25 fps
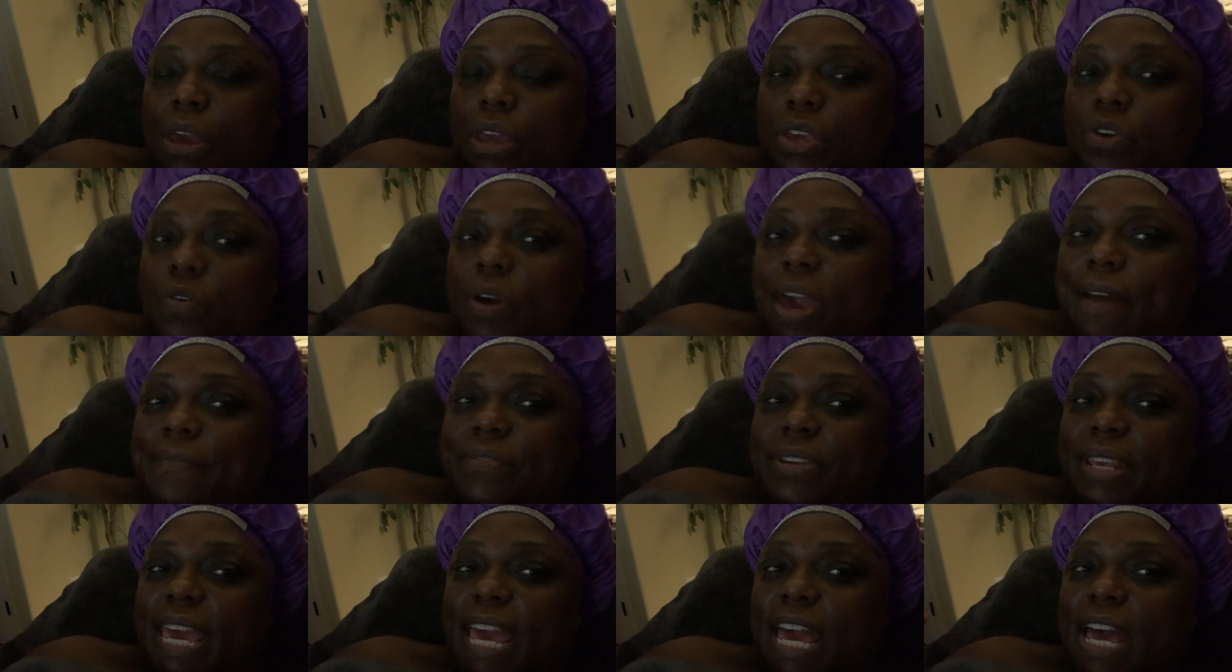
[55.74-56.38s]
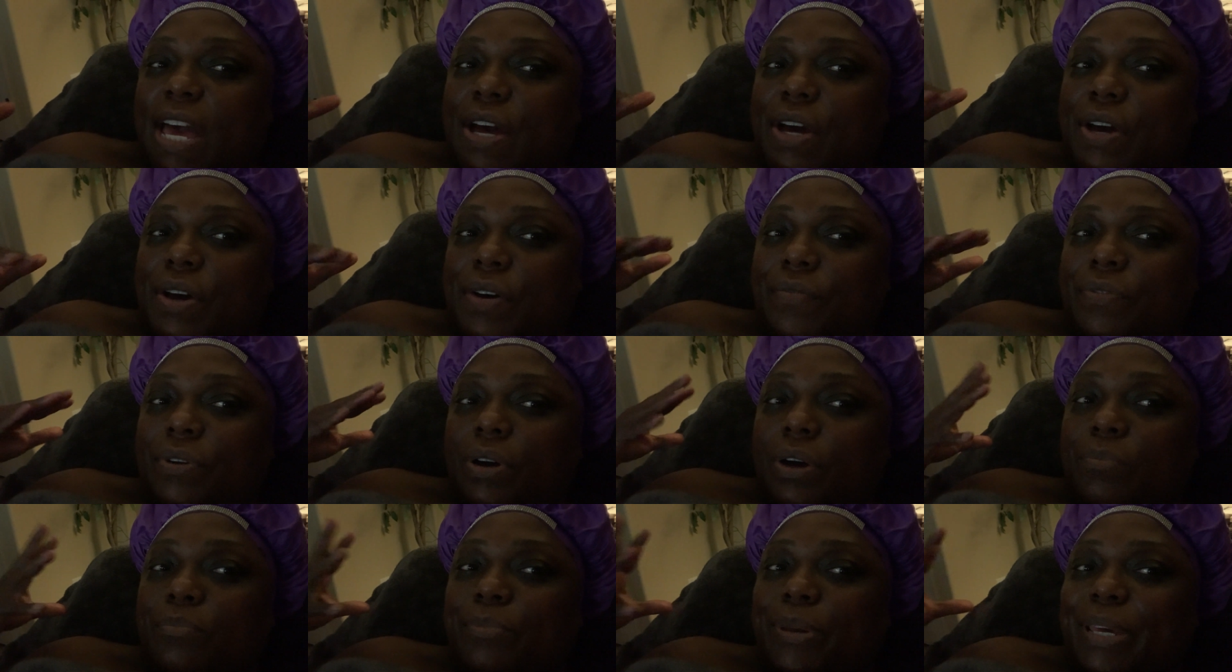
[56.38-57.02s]
You have to have
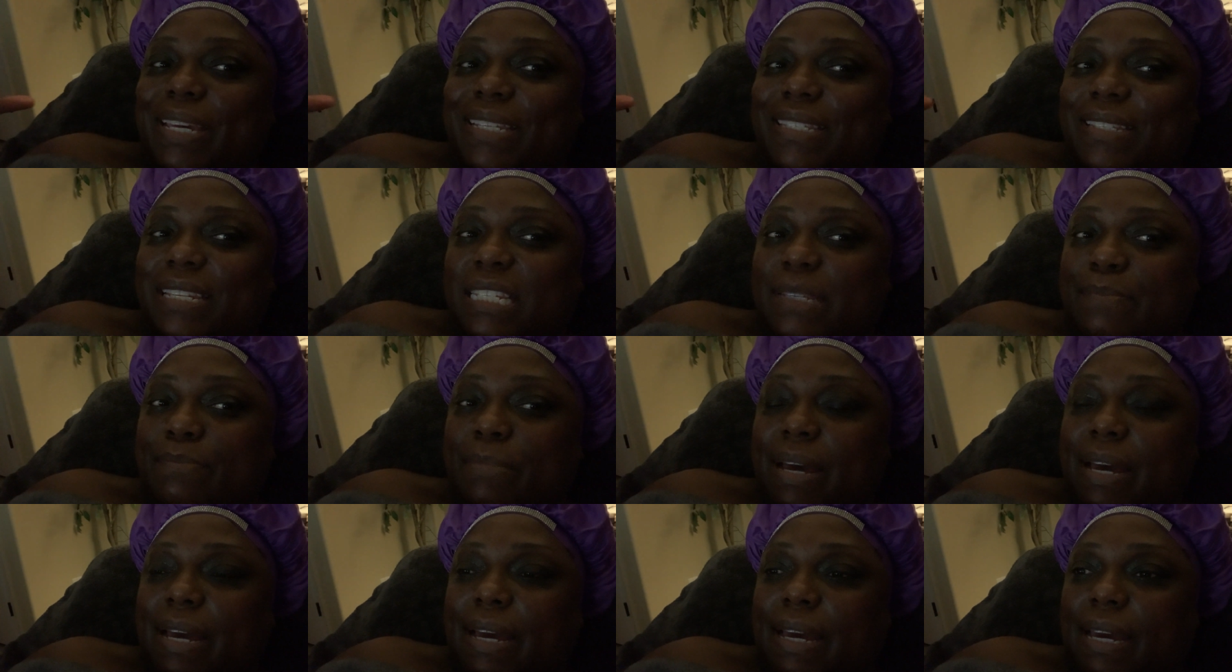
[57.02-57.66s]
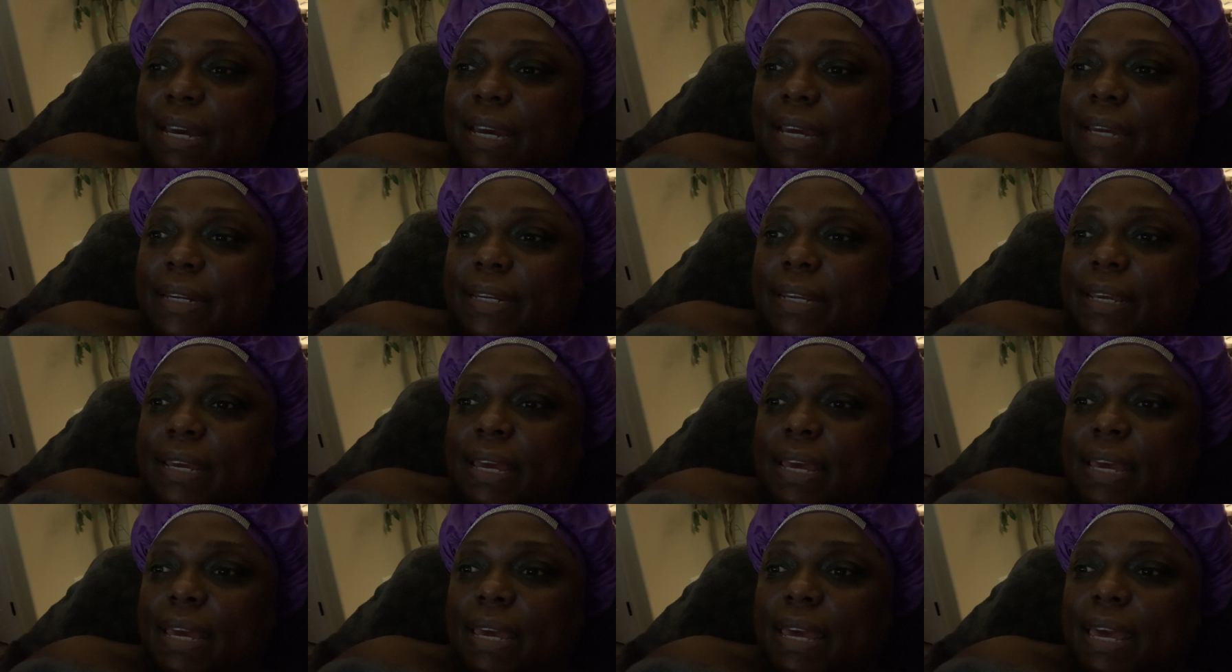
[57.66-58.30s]
a business mind.
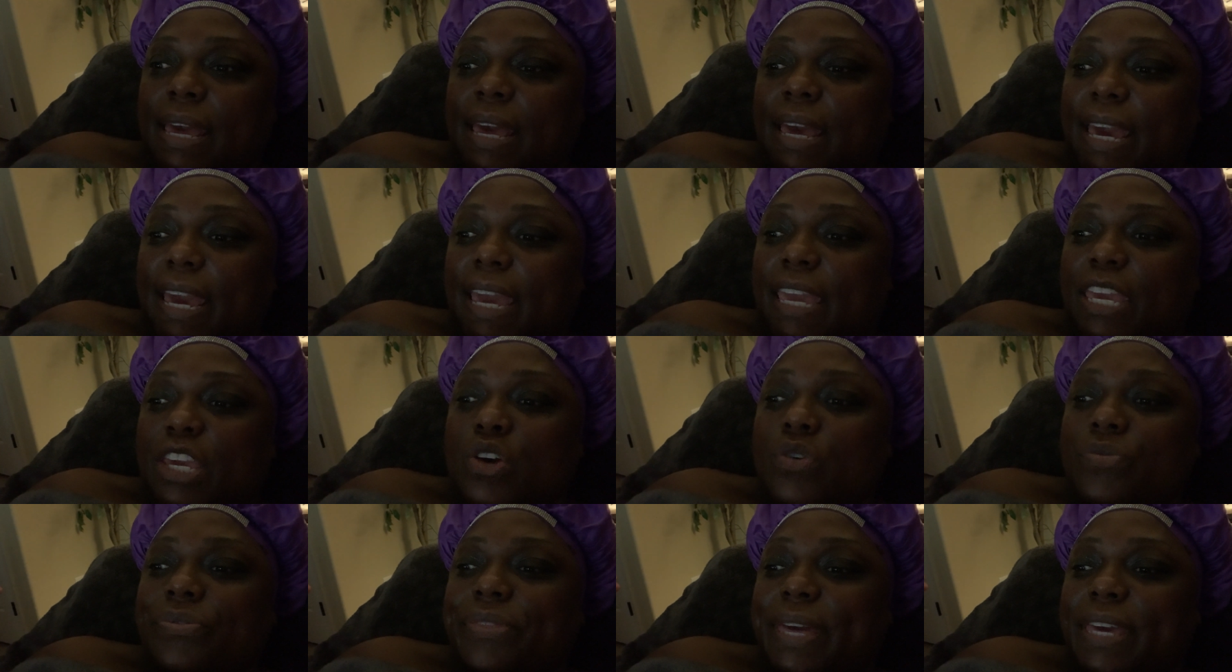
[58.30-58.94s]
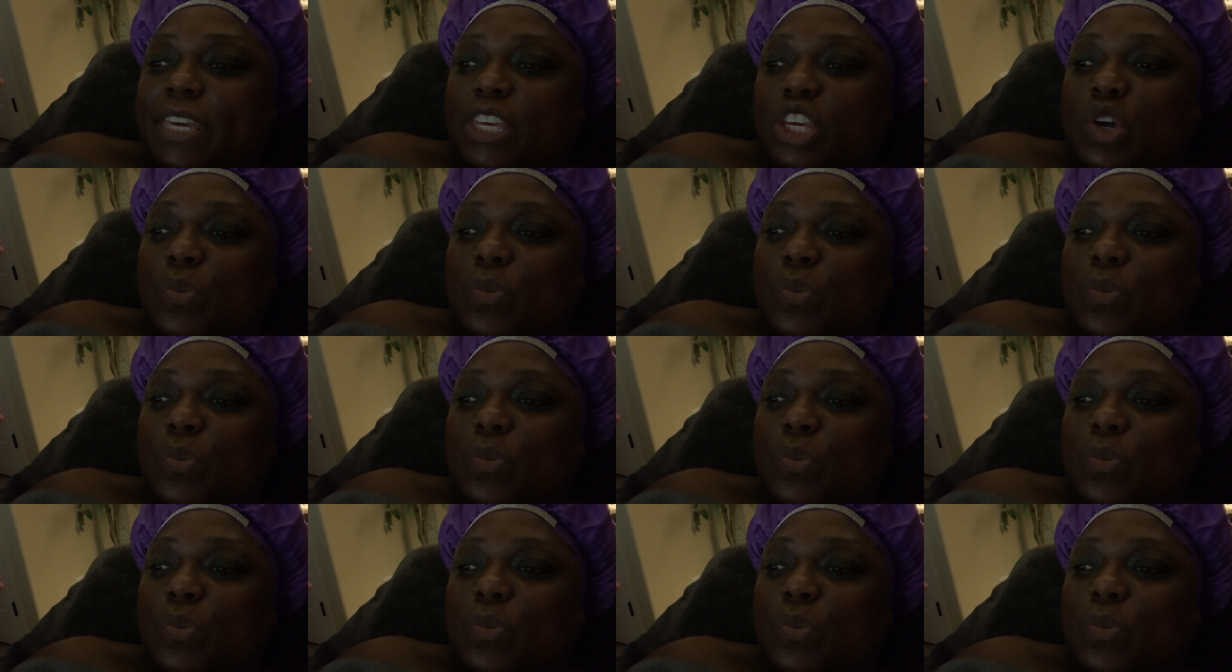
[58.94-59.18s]
And you think